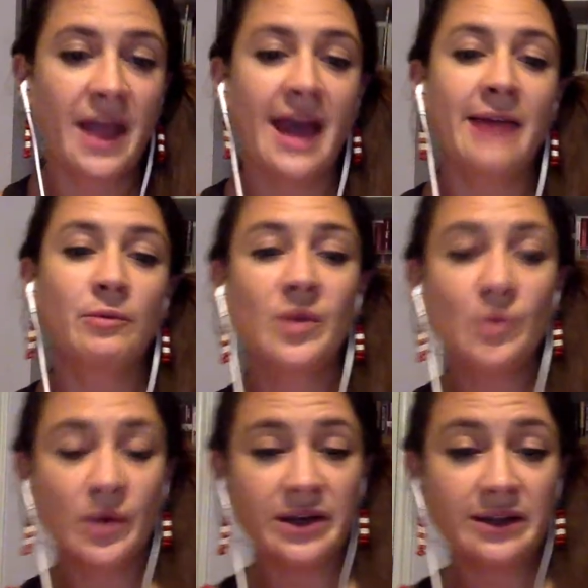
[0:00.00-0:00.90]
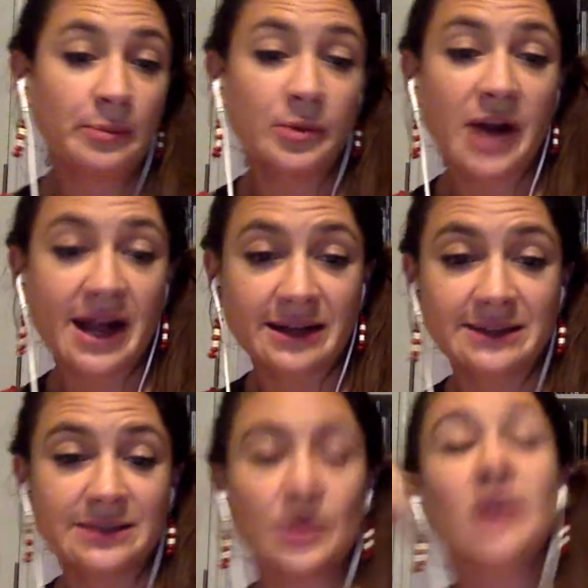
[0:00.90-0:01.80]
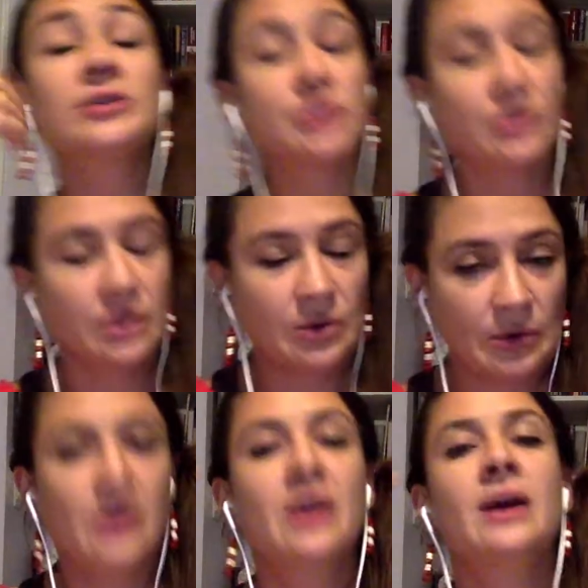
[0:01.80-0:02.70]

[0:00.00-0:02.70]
and we will practice or I'll show you